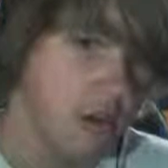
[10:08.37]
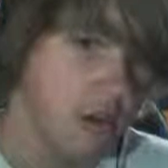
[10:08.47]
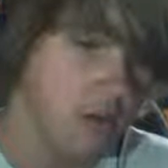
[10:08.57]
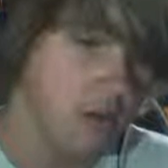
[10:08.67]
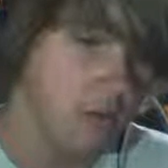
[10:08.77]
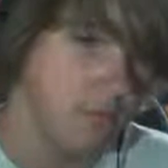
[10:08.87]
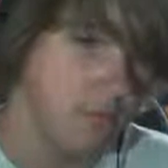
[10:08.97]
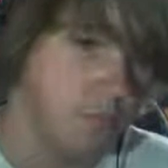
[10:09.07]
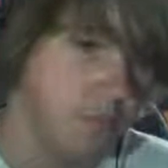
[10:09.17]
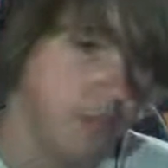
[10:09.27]
Oh,
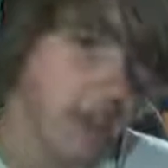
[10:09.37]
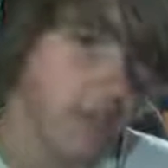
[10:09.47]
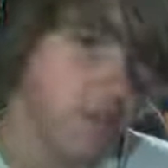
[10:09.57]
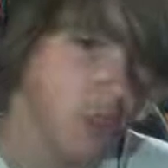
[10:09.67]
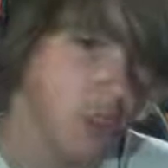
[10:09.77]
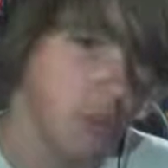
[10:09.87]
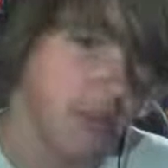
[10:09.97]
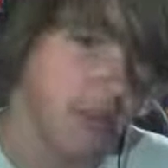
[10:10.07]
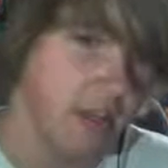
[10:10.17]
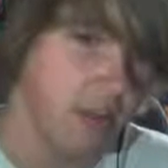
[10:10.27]
gamers who'd
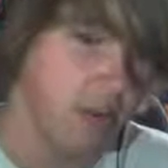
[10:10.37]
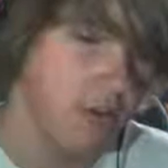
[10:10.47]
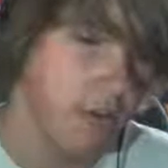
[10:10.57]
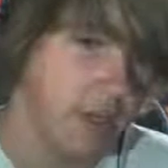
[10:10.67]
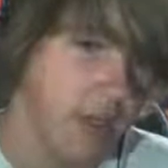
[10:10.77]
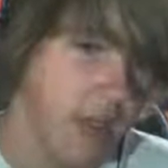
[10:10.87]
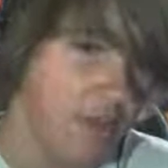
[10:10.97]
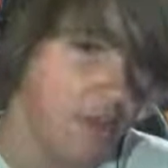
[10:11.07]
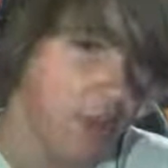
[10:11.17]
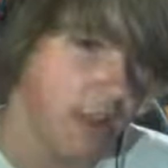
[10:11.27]
be who've been
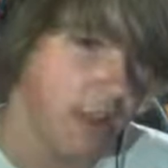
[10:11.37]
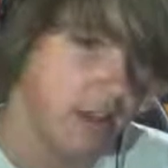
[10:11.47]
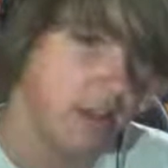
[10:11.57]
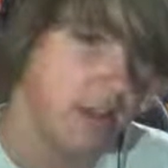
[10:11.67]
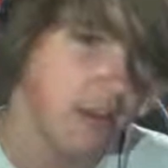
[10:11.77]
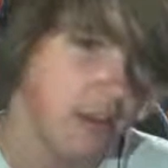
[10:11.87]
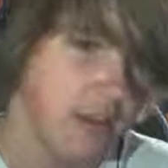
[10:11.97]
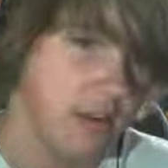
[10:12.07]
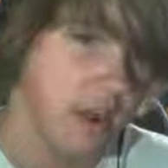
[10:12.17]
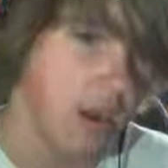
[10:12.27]
alive for like
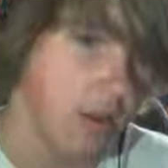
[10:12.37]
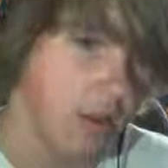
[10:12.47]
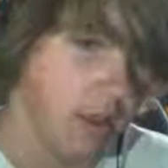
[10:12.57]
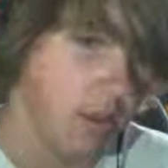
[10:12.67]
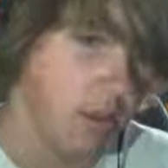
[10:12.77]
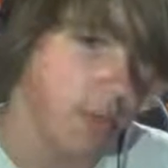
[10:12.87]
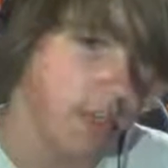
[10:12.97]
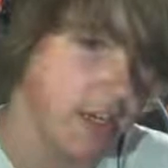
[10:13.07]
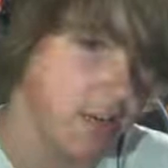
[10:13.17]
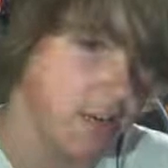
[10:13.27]
I don't know, like 20
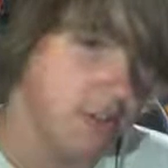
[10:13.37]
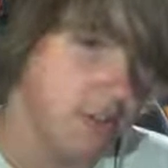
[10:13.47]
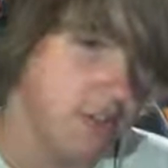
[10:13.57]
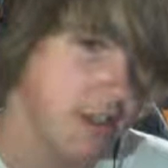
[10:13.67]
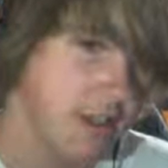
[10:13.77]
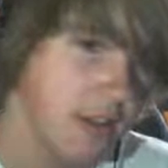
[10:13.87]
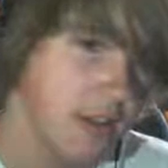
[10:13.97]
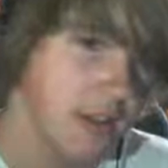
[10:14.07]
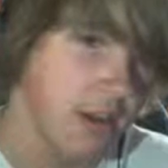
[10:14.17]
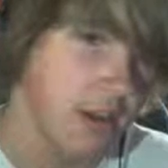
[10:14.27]
years?
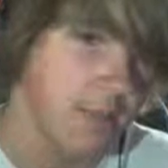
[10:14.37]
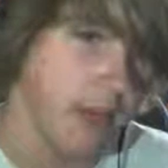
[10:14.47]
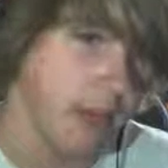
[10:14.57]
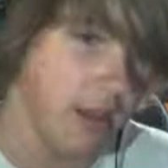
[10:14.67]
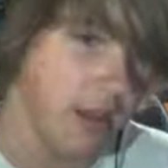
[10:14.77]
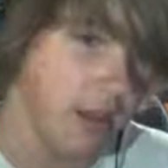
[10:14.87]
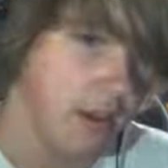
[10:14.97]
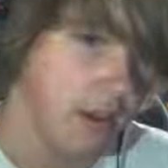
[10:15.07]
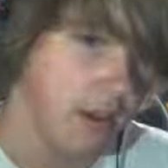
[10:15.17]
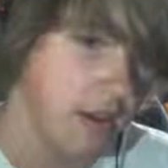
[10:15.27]
Not me.
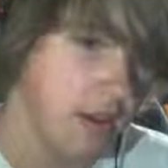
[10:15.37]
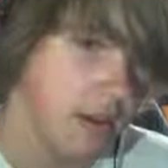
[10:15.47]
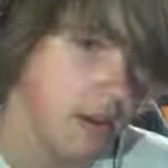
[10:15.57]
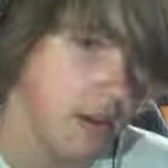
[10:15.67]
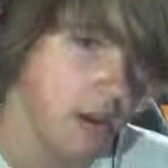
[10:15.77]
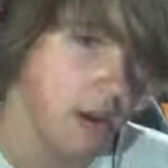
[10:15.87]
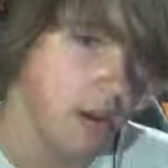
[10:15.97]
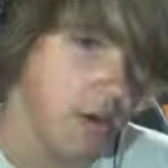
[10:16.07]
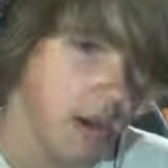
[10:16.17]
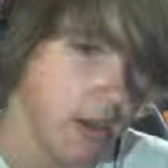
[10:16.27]

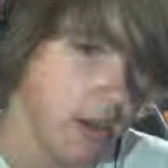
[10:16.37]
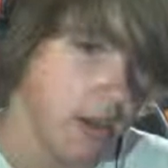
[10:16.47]
All right.